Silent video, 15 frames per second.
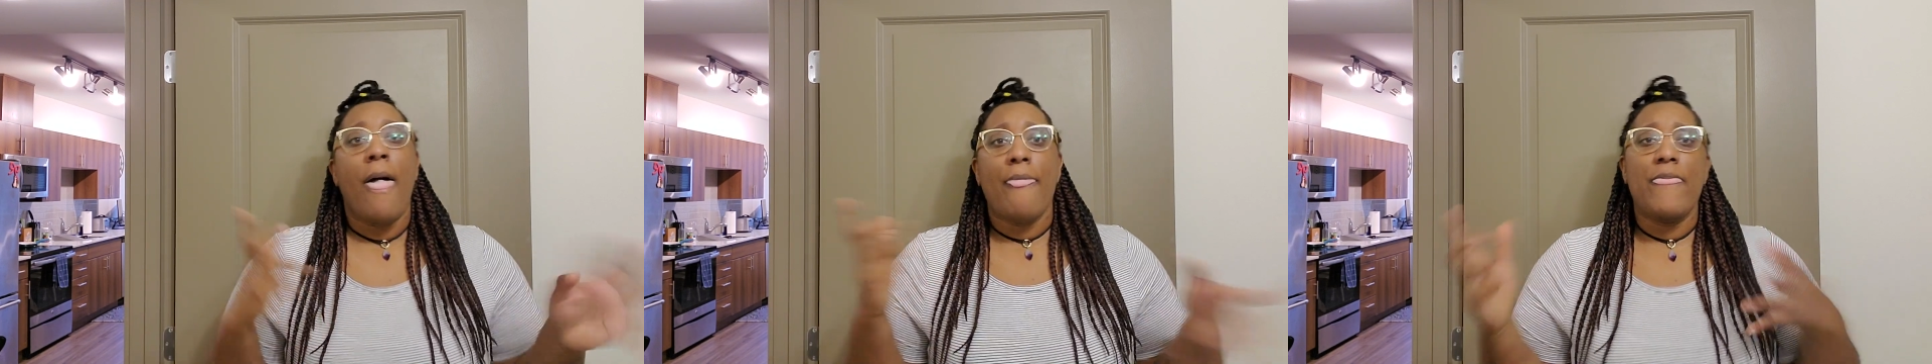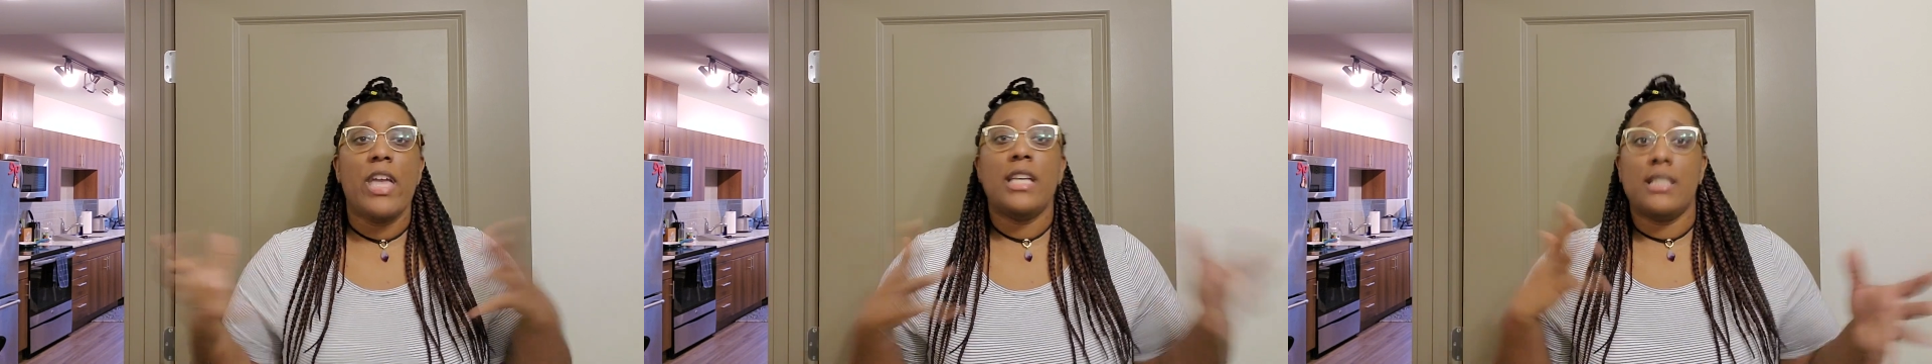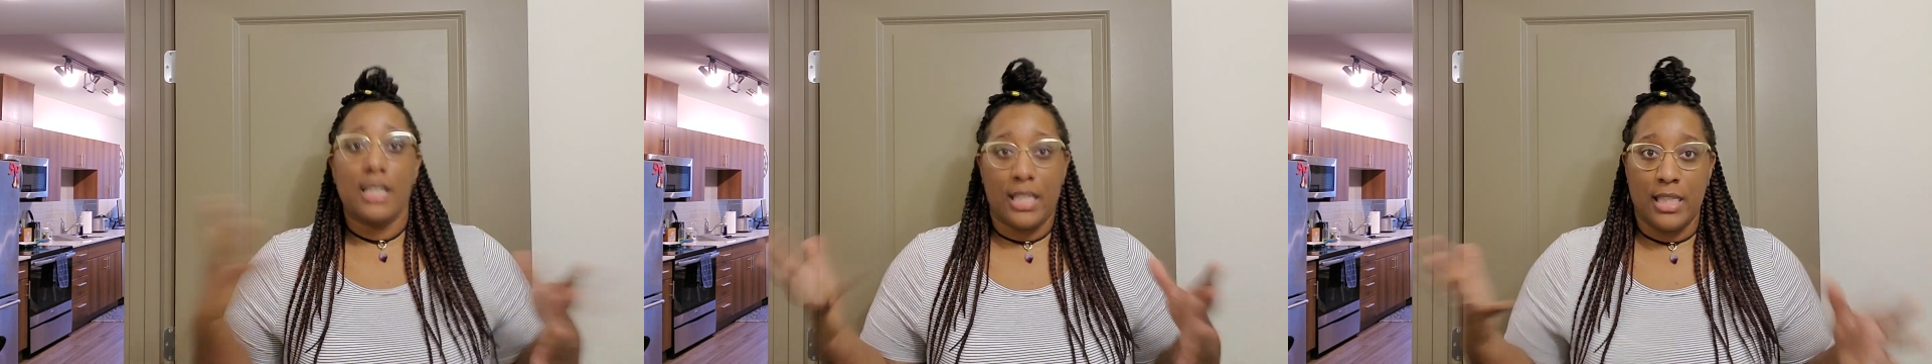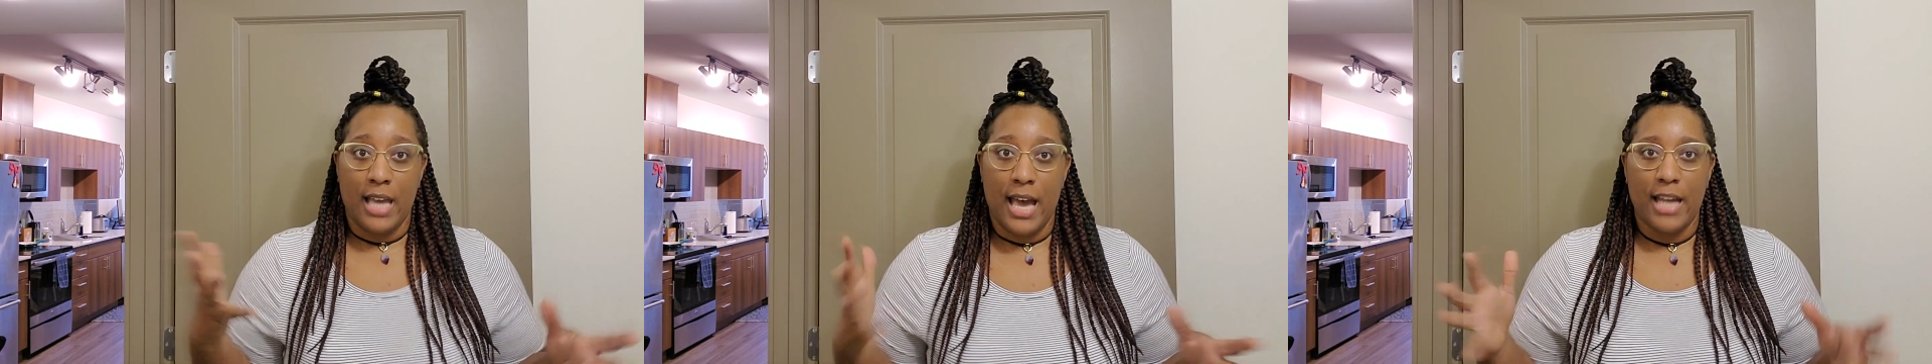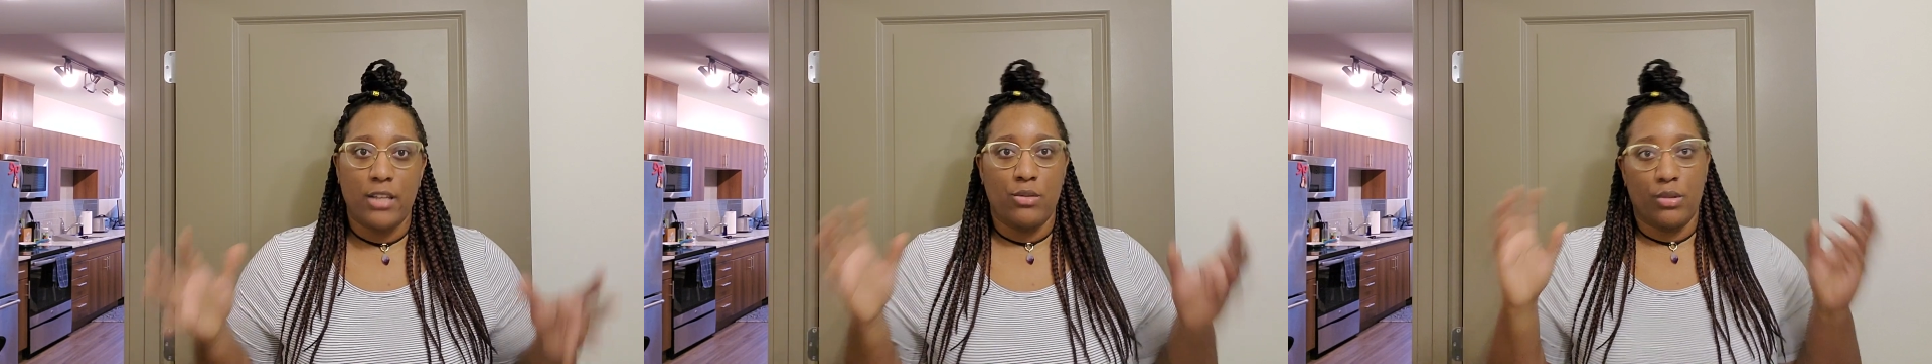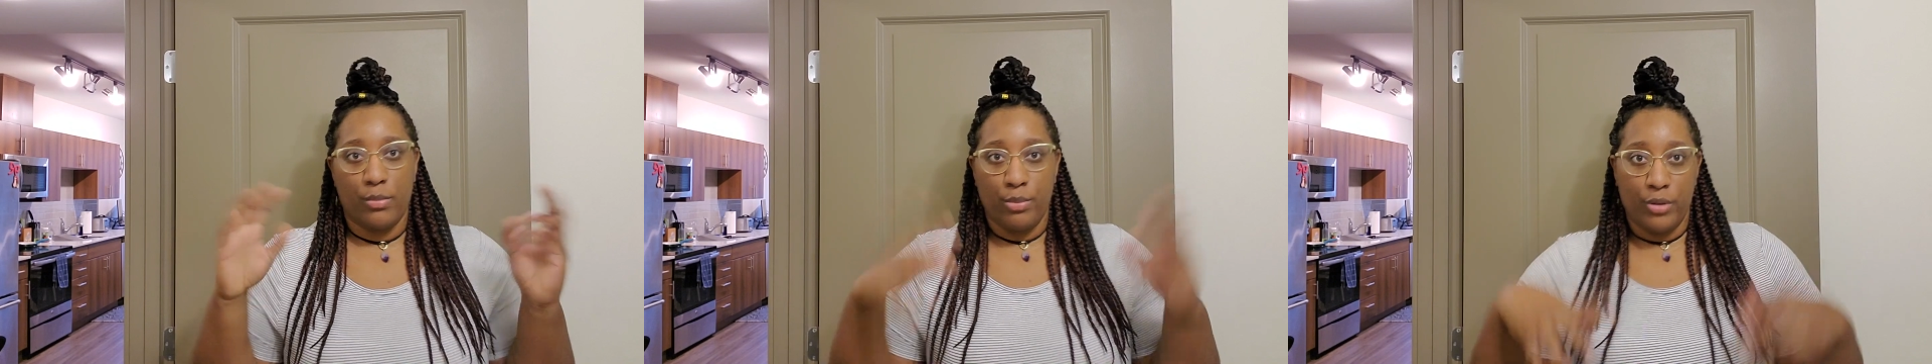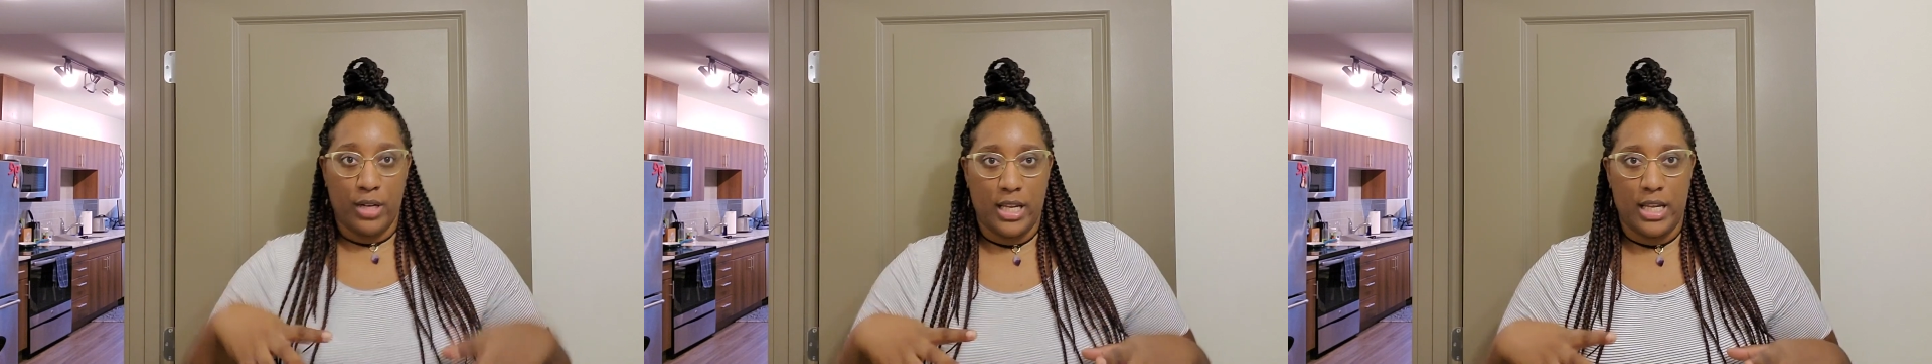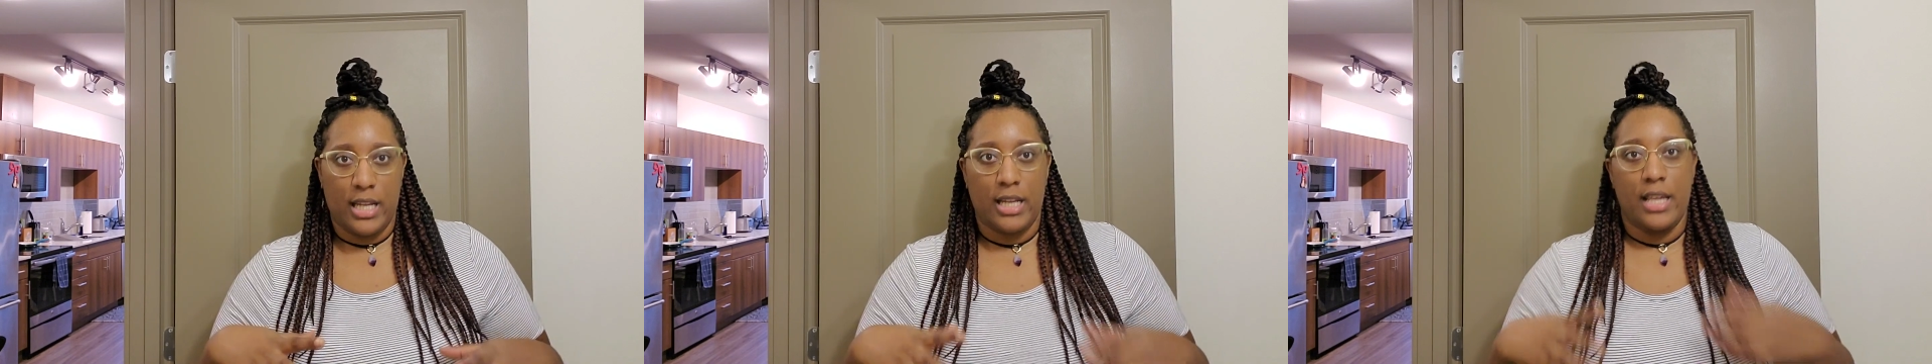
things like that you can put in,